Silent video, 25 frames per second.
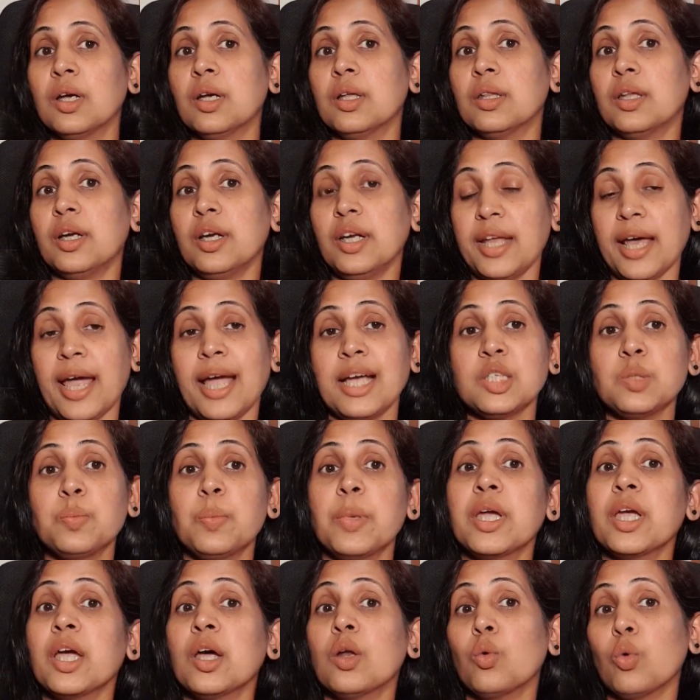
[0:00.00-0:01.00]
The
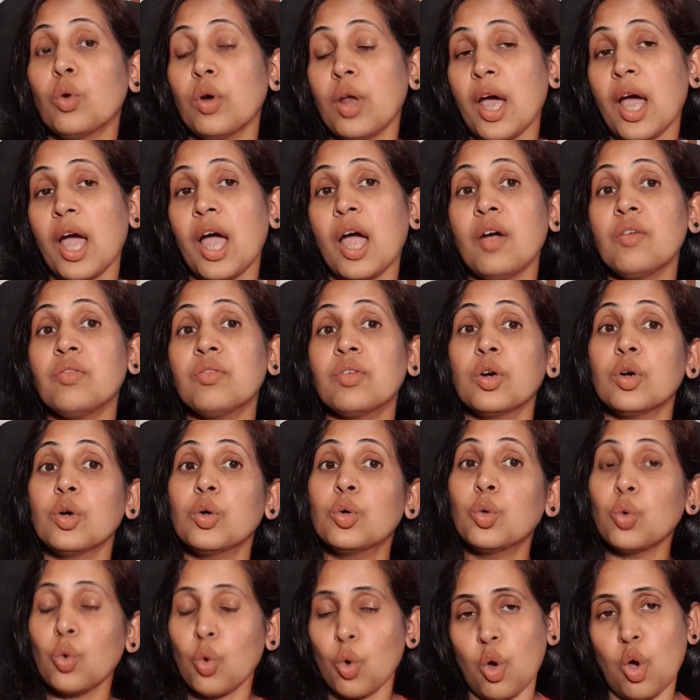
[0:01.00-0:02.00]
taxpayer would have
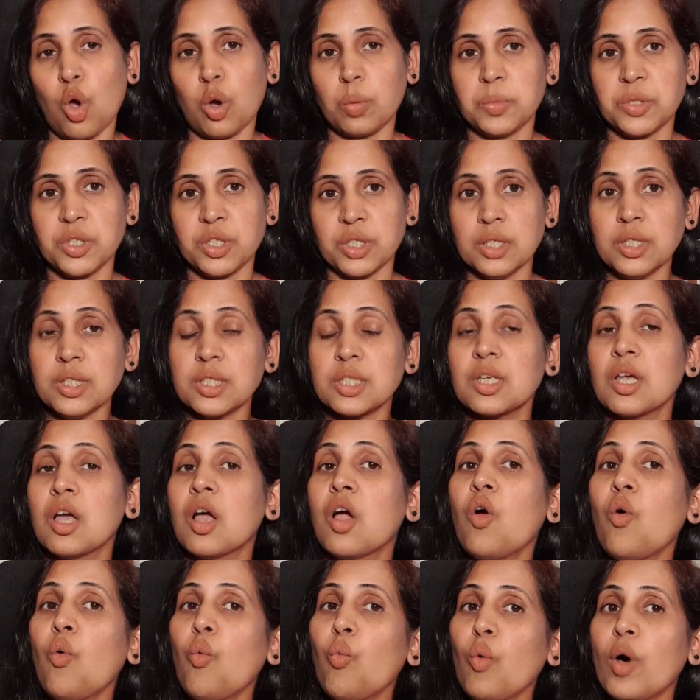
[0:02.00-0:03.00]
two options.
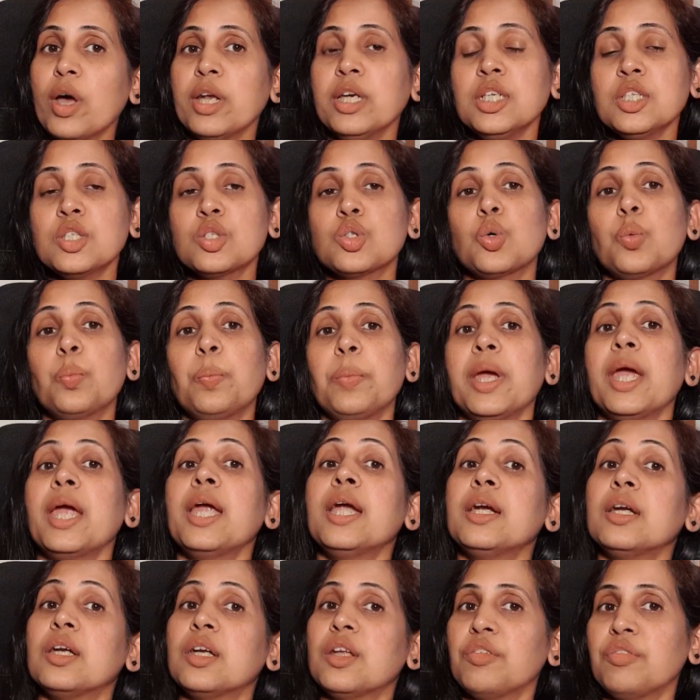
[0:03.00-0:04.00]
One is to pay
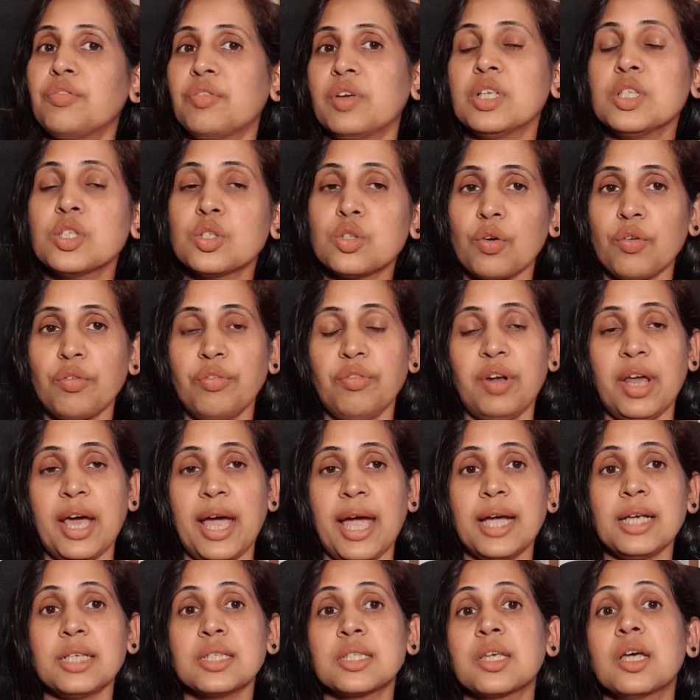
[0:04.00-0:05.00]
difference of
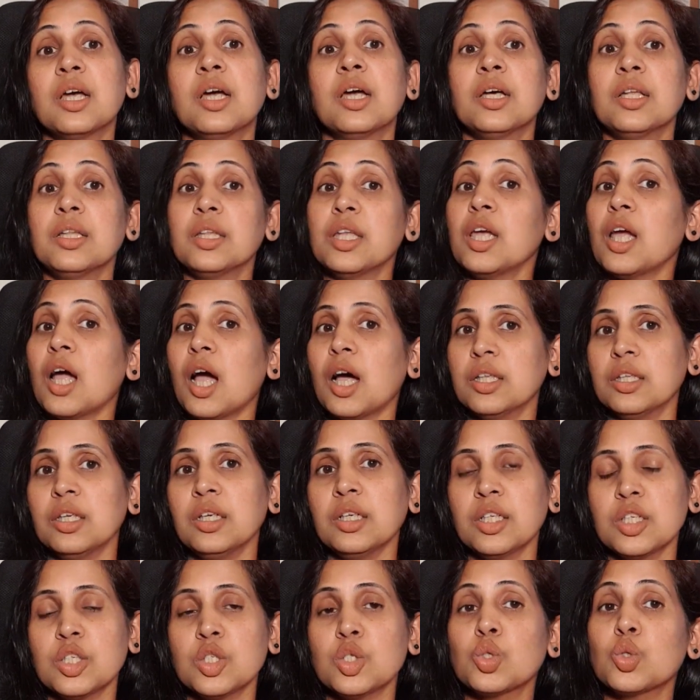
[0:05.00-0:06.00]
tax, the
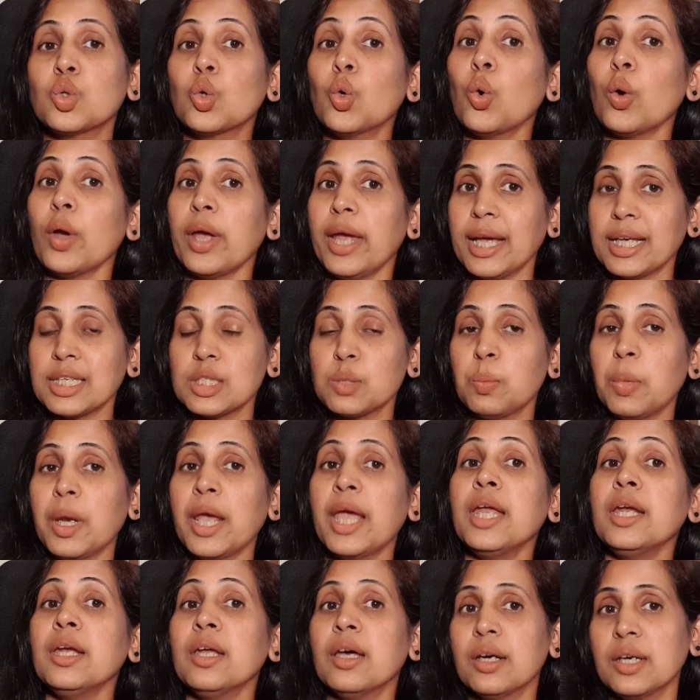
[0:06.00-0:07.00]
other is to
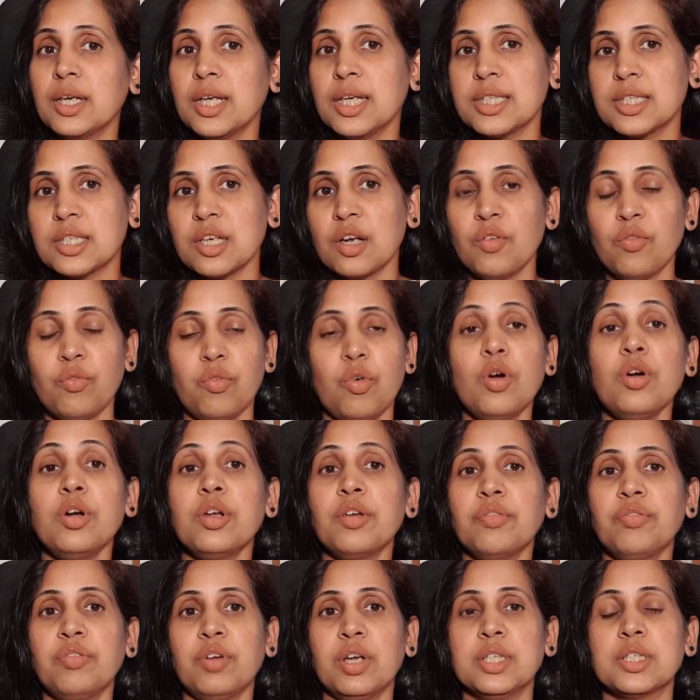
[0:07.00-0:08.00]
explain reason for
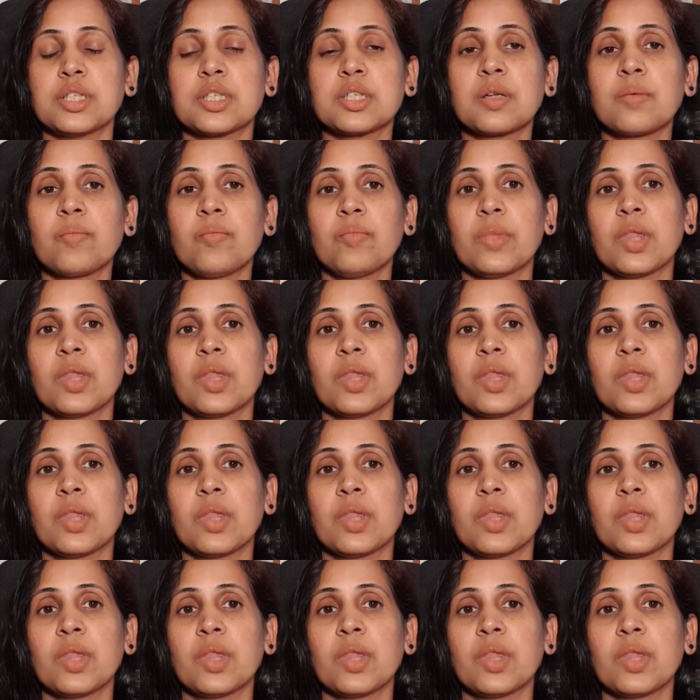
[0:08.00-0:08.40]
difference.